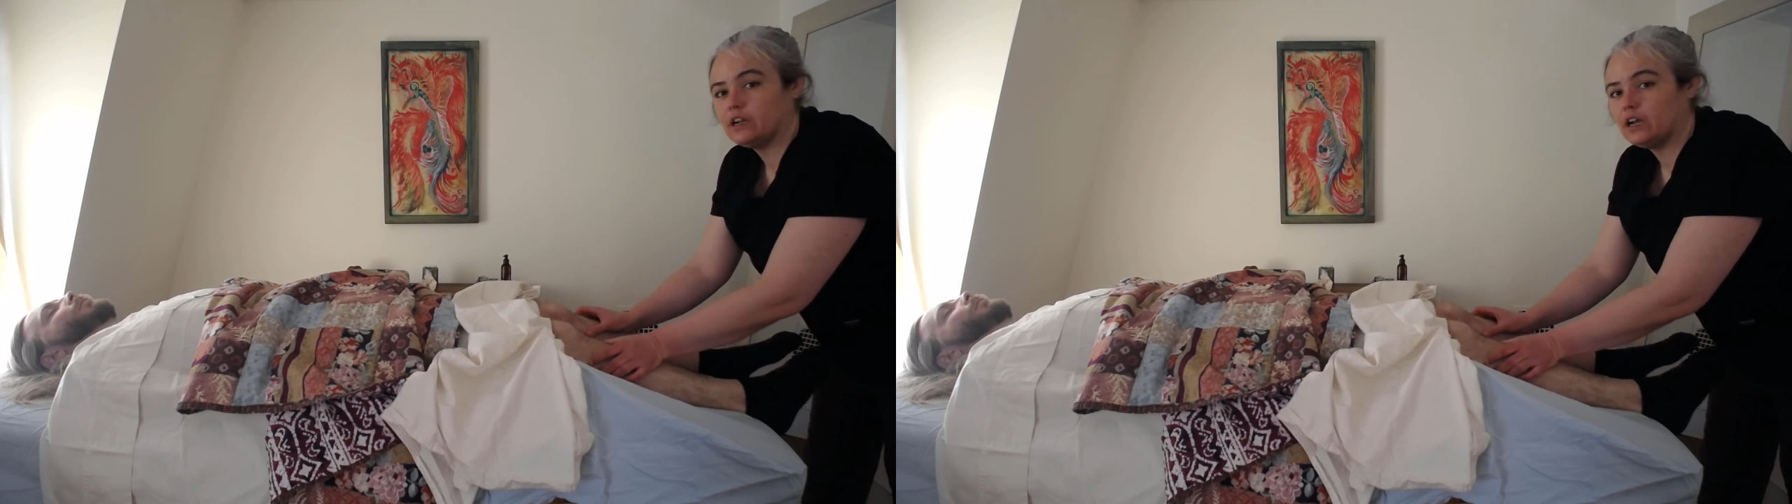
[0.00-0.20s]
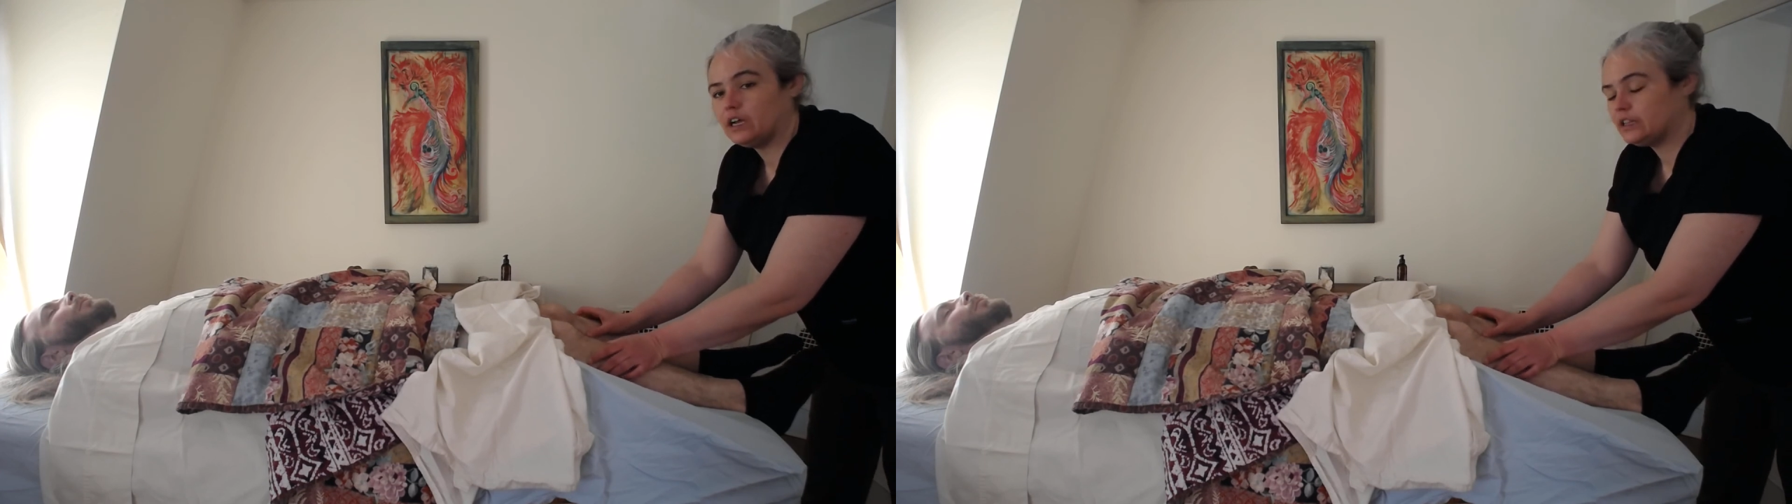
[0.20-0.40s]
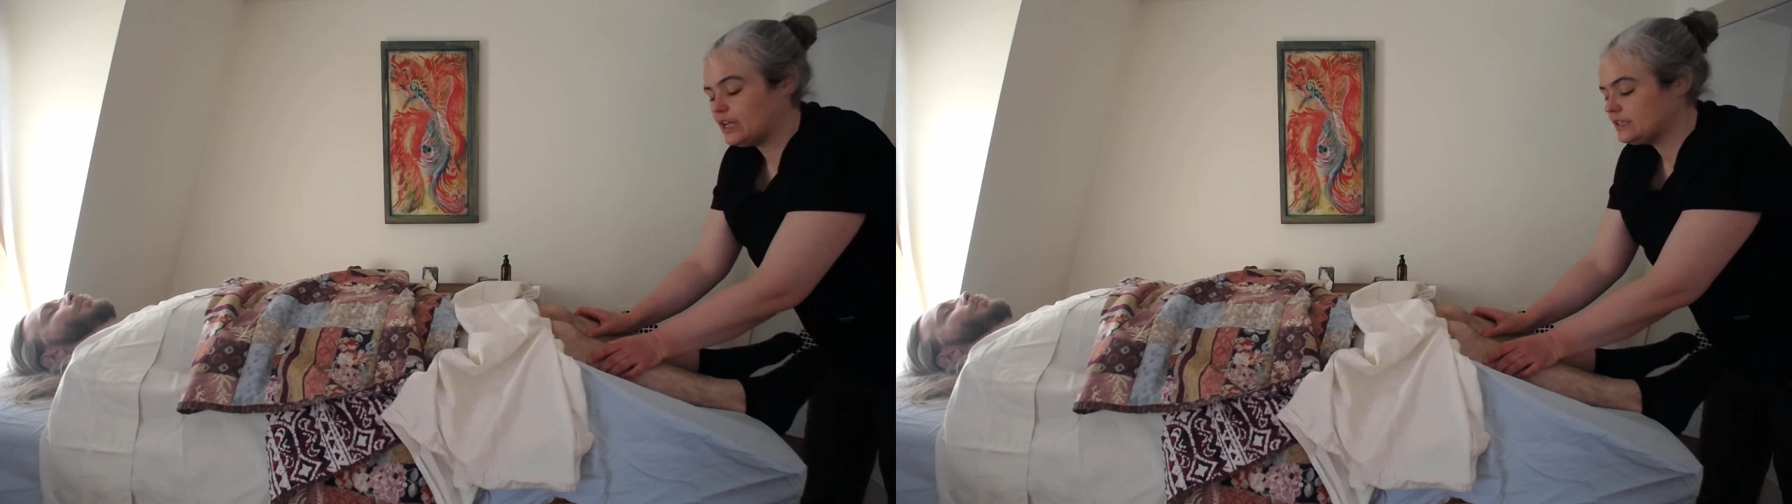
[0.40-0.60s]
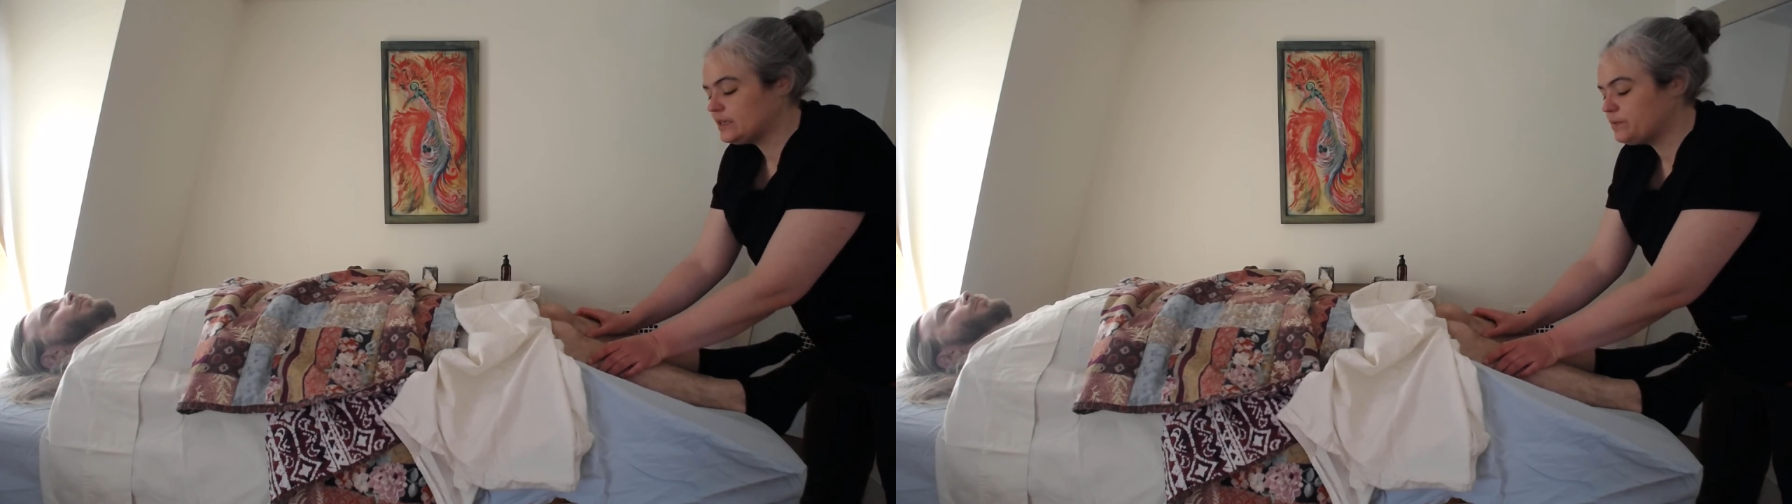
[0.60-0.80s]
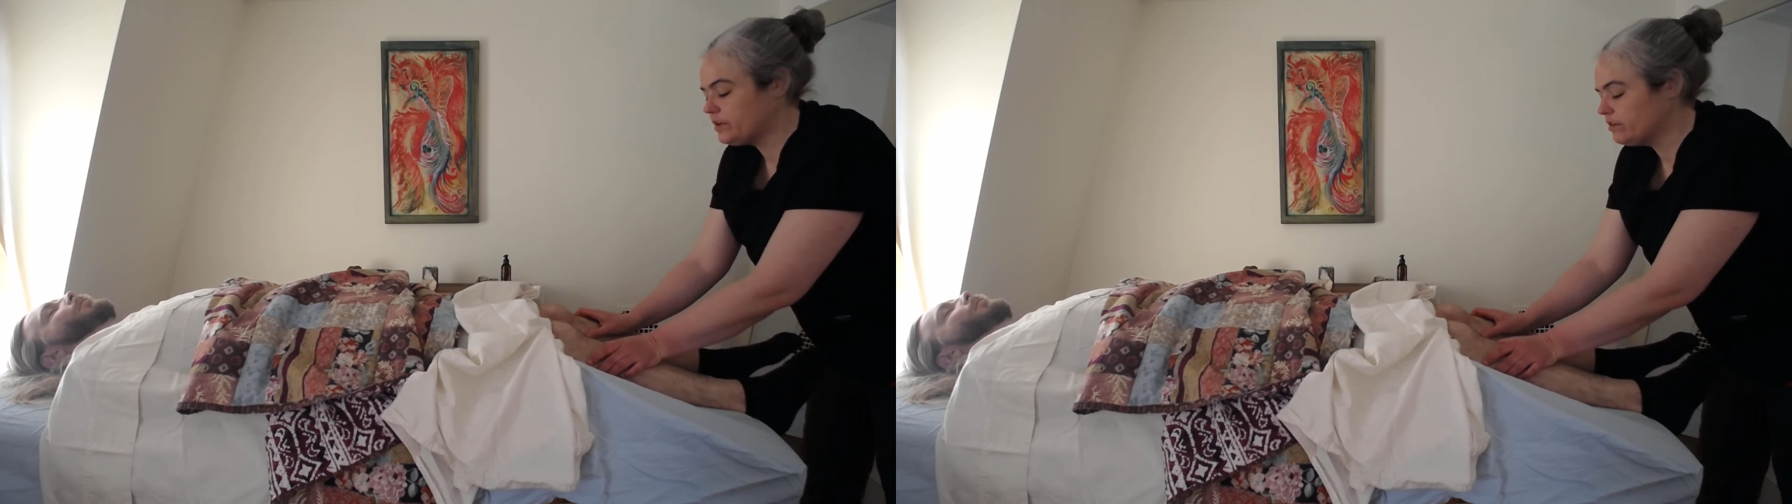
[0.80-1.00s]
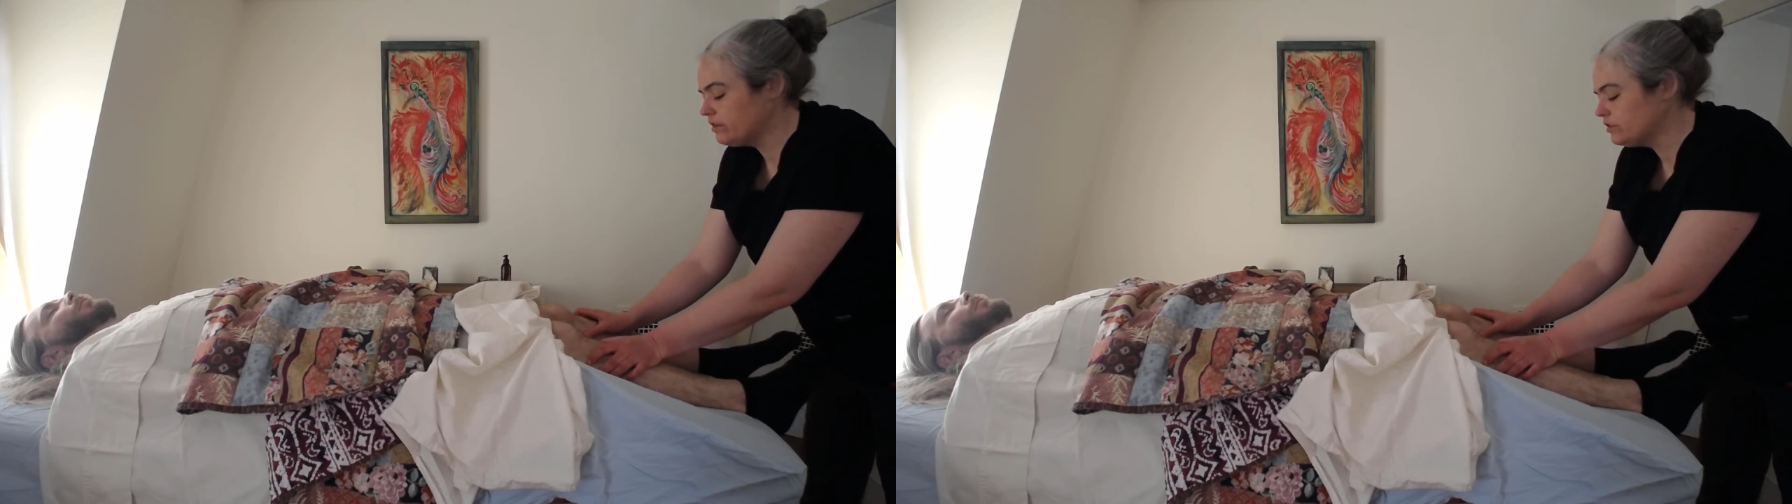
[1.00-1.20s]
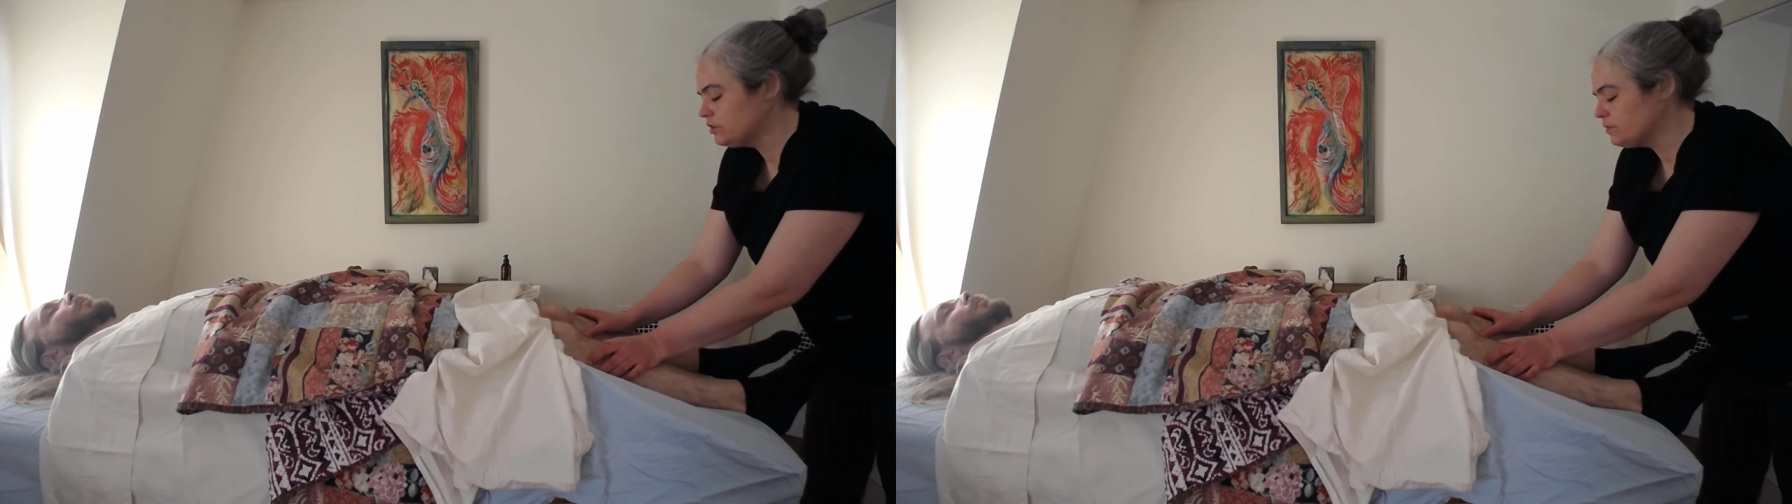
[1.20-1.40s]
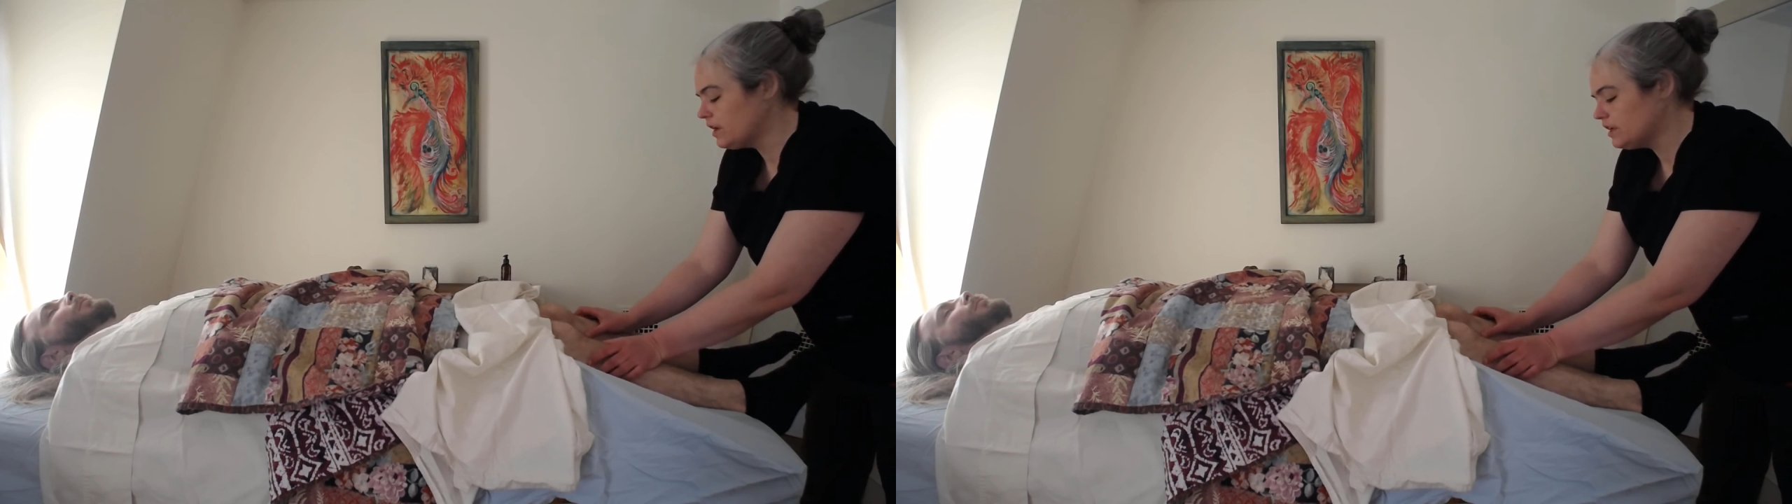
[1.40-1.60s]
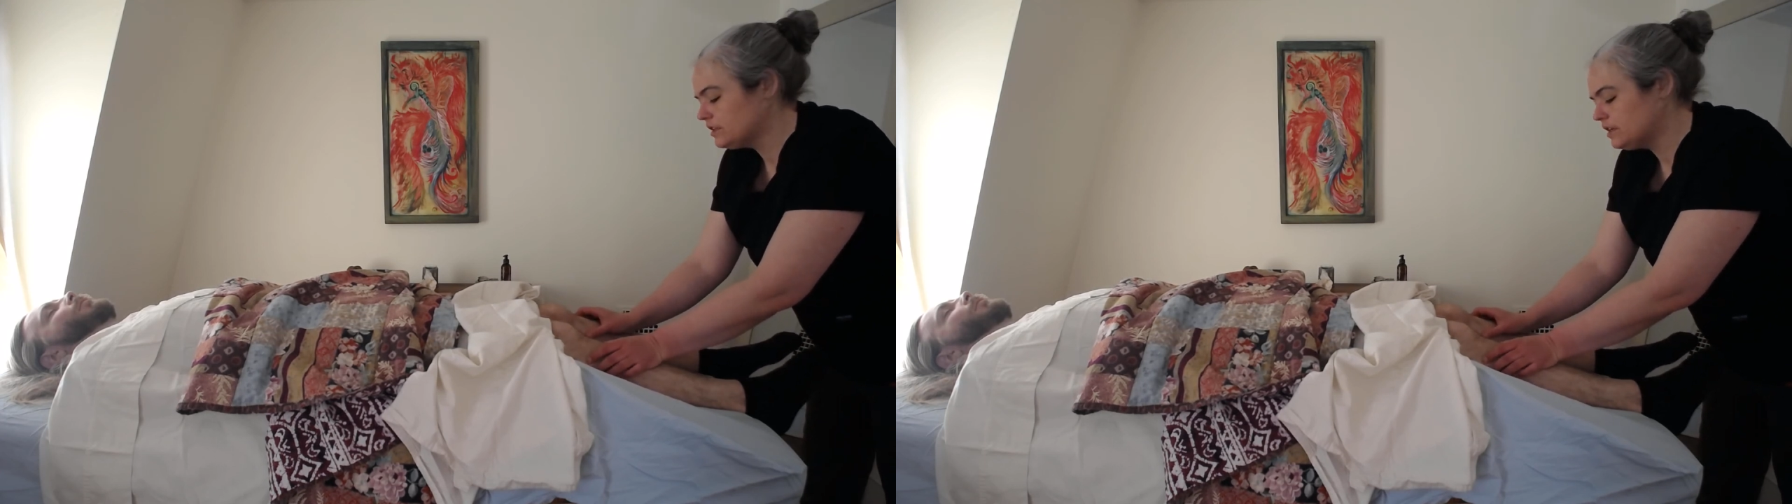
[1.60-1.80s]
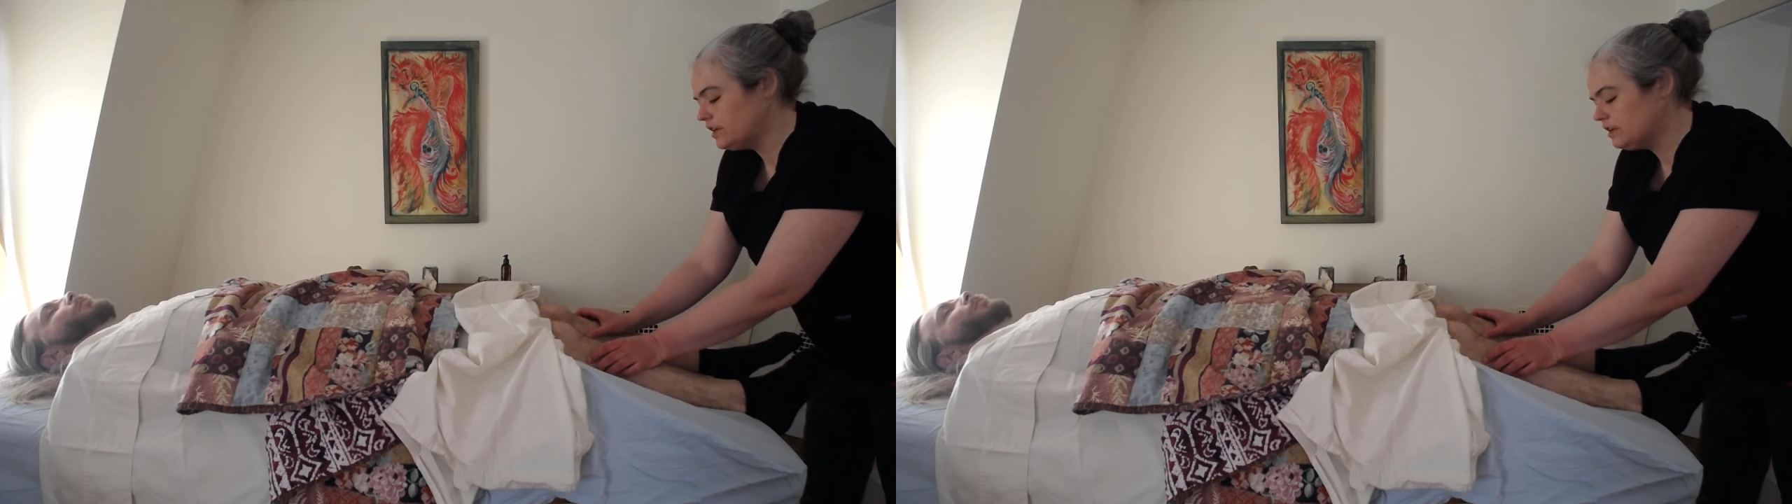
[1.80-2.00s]
on that tibial
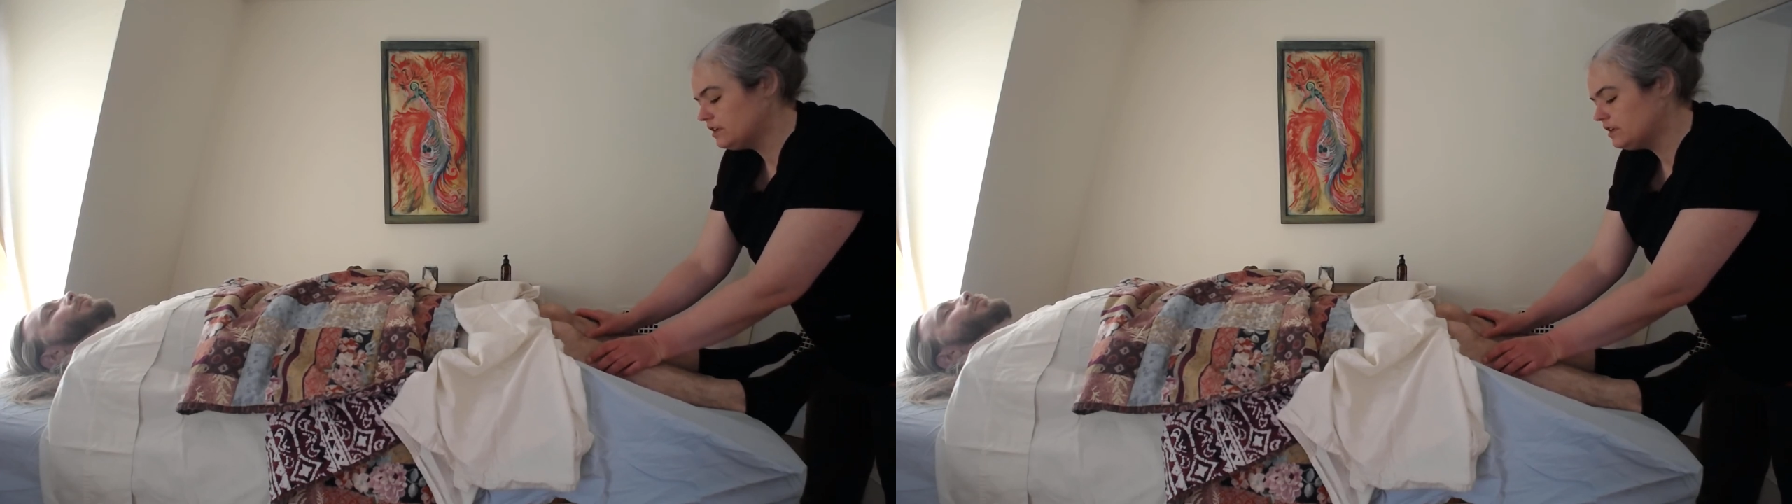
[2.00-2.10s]
tuberosity.